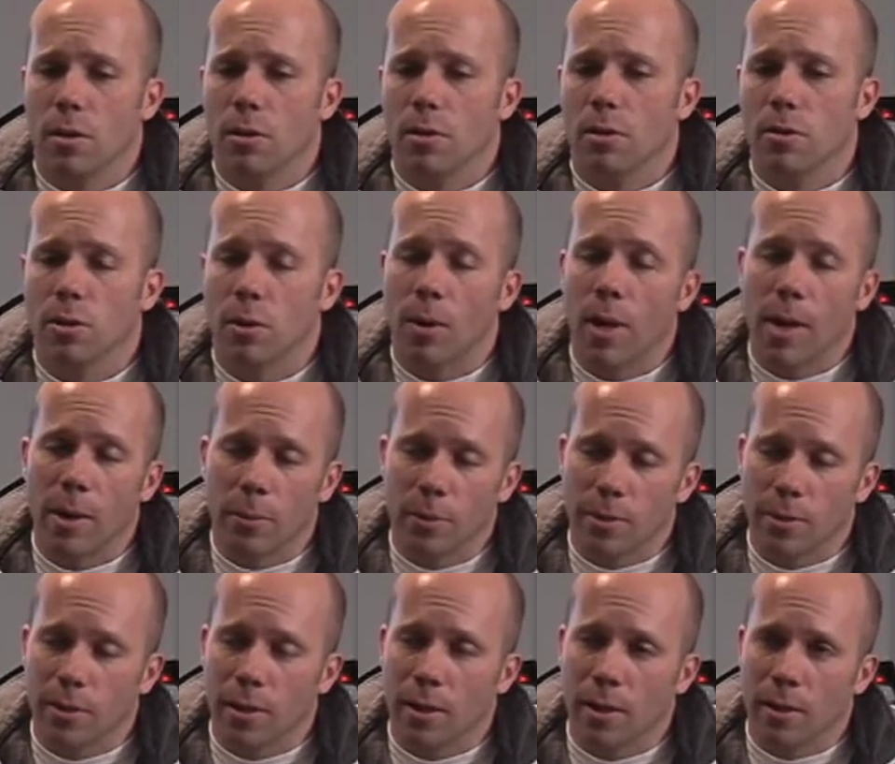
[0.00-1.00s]
So I
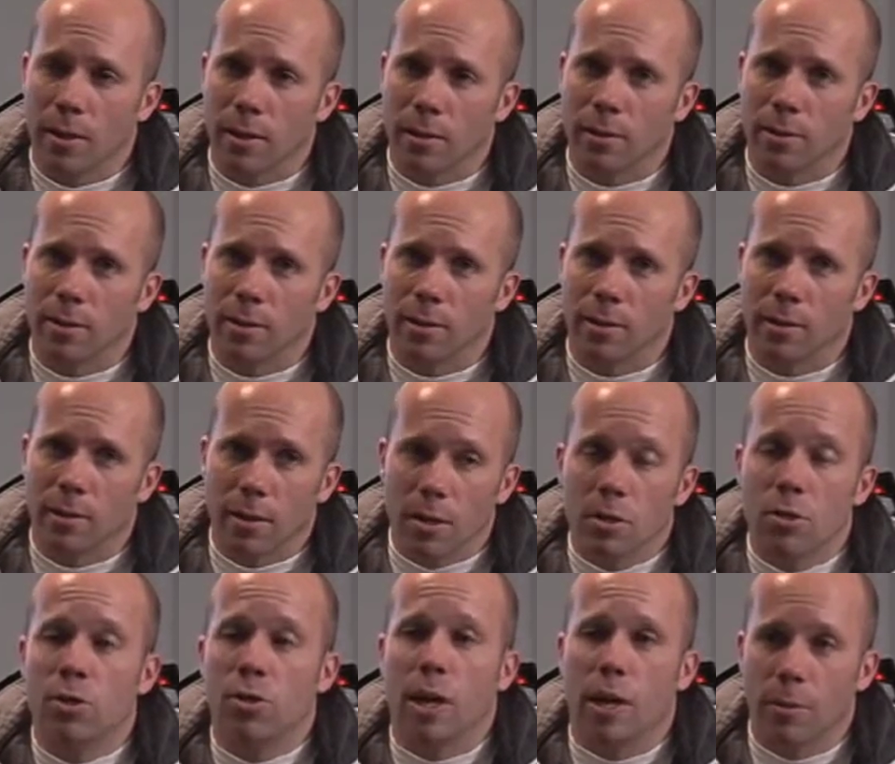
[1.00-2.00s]
would say that
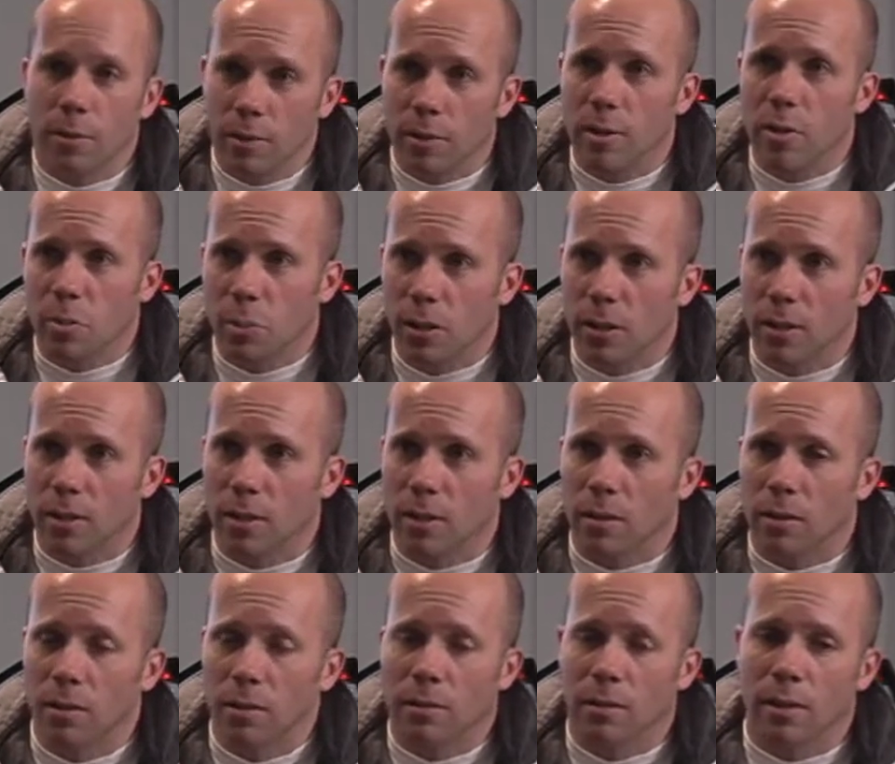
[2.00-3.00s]
generally
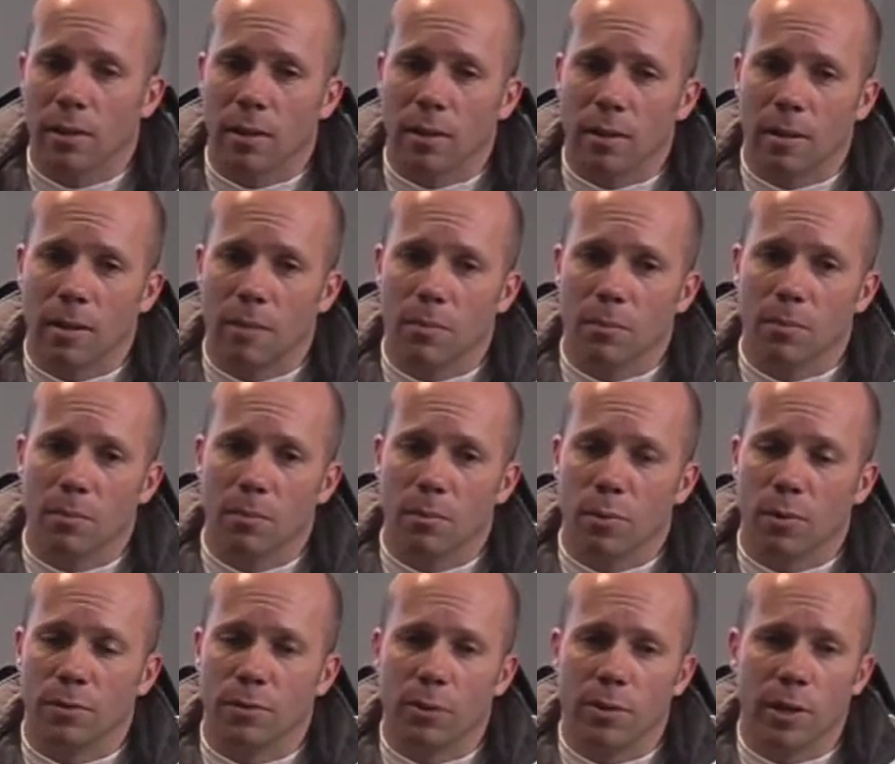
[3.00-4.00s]
speaking,
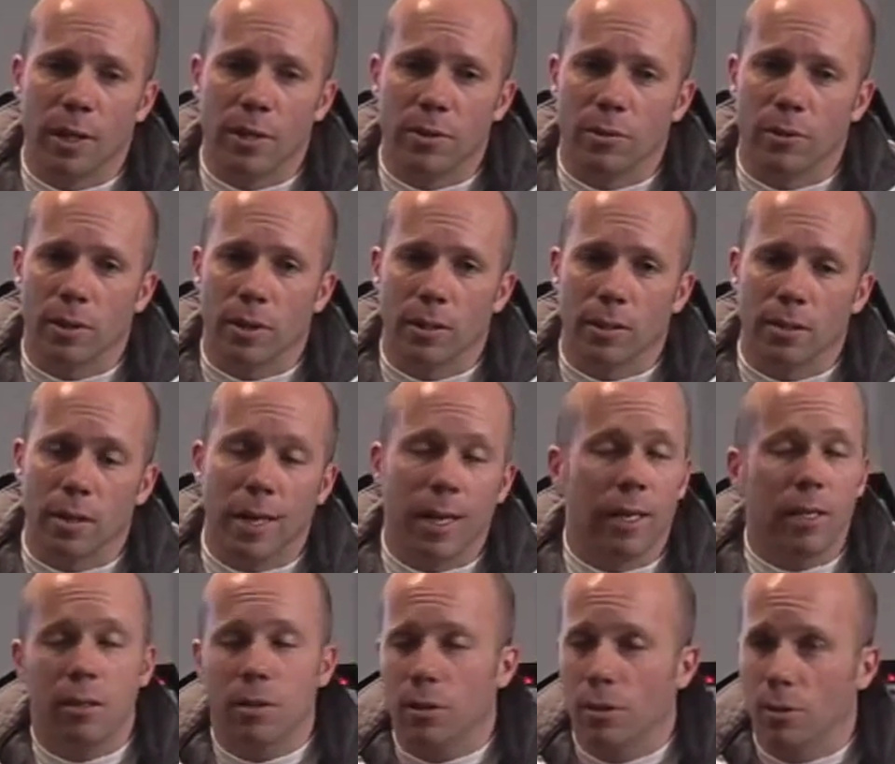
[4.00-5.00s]
before entering into
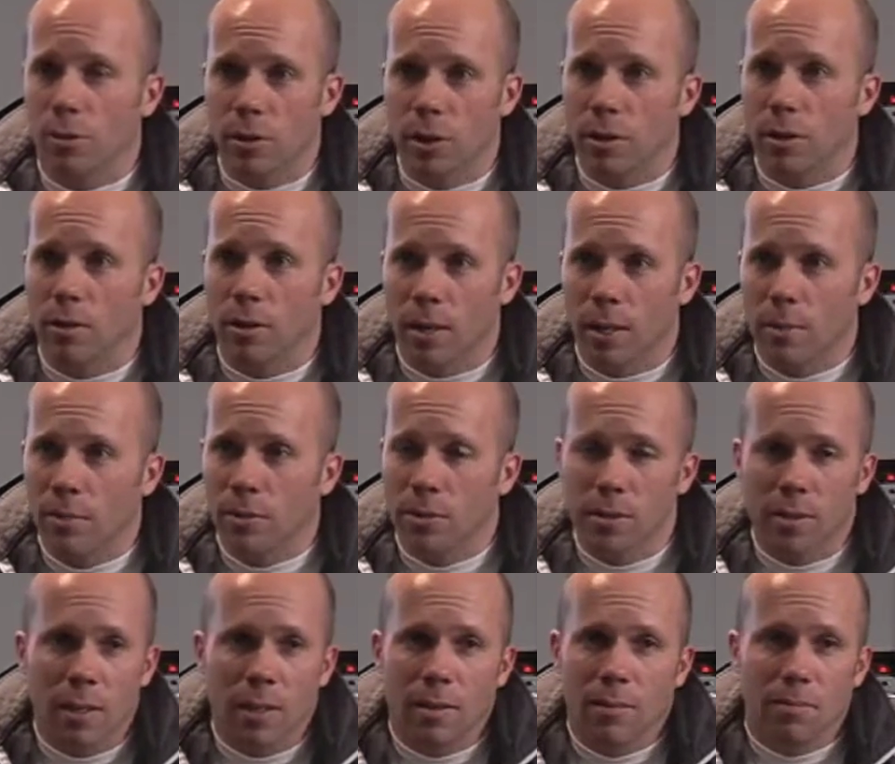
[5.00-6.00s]
any career, I would
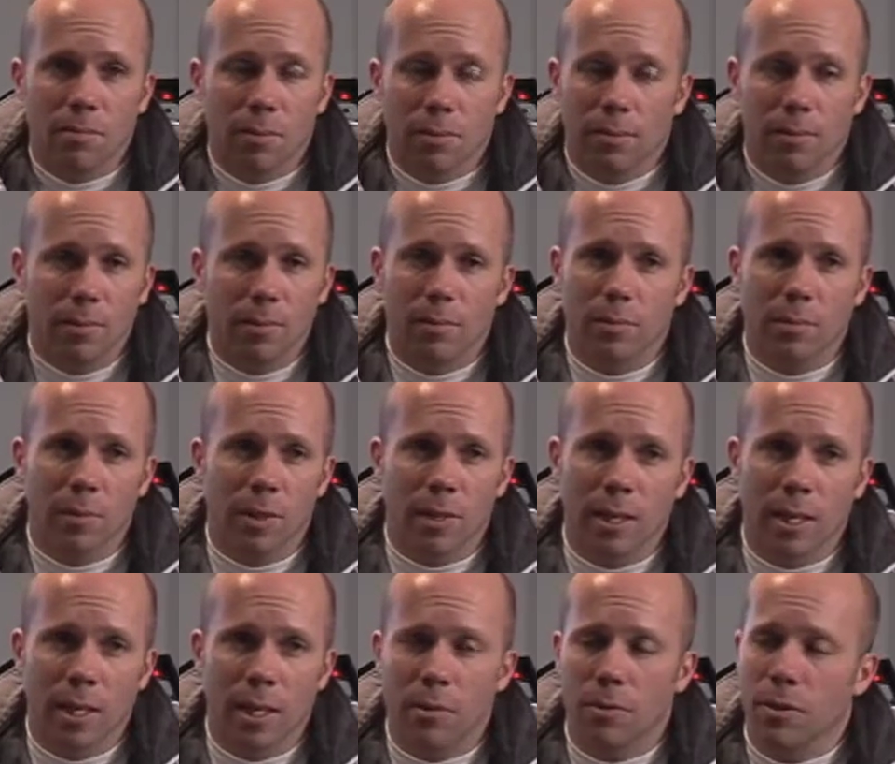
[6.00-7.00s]
say
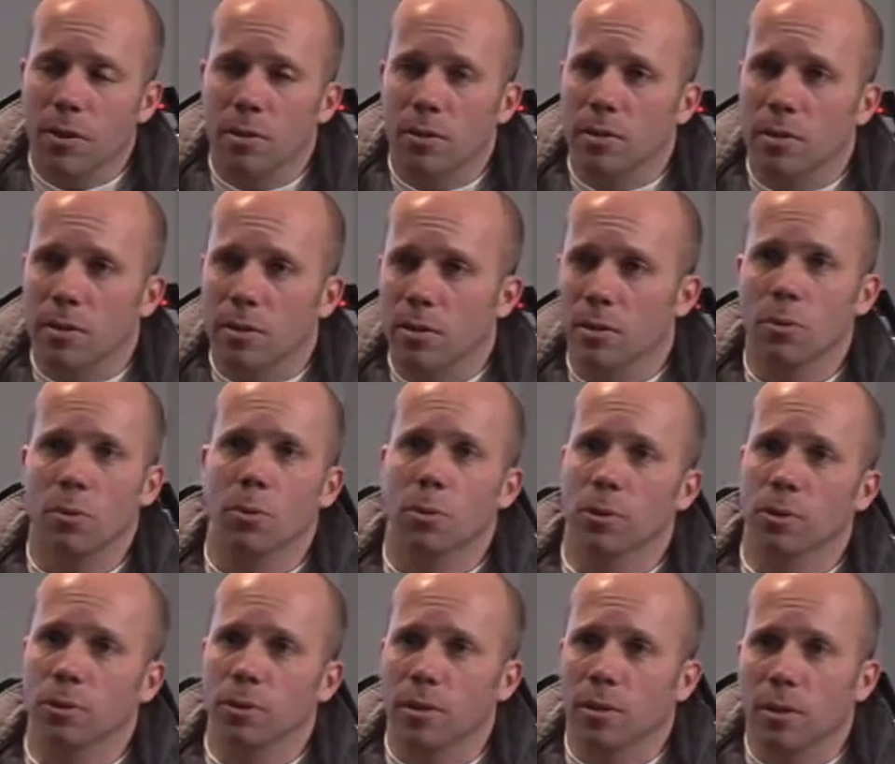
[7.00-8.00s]
get out there and see the
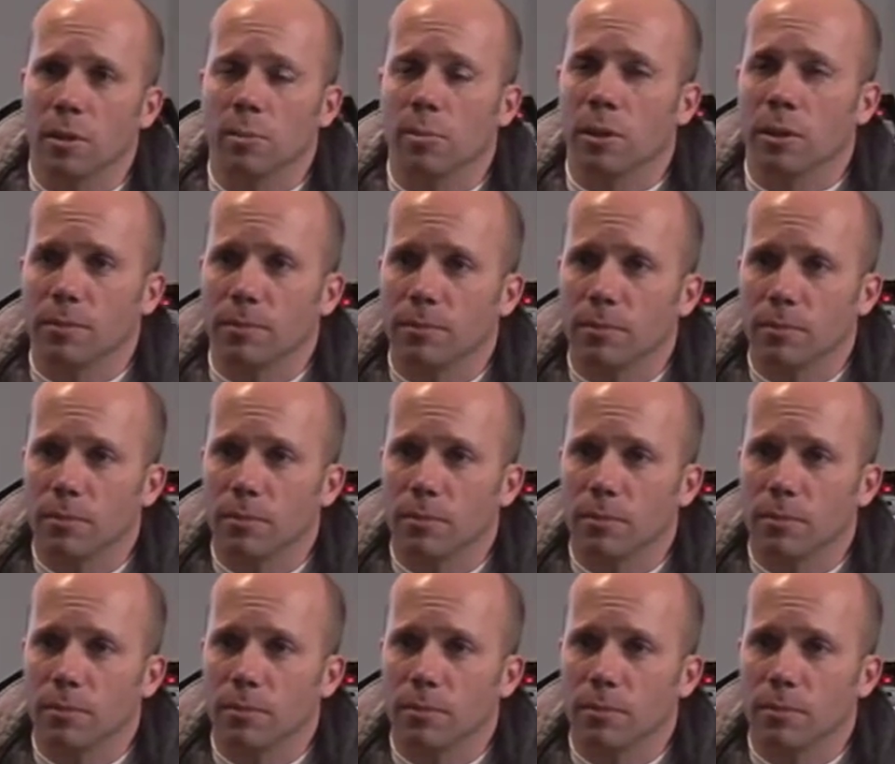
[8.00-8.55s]
world a little bit.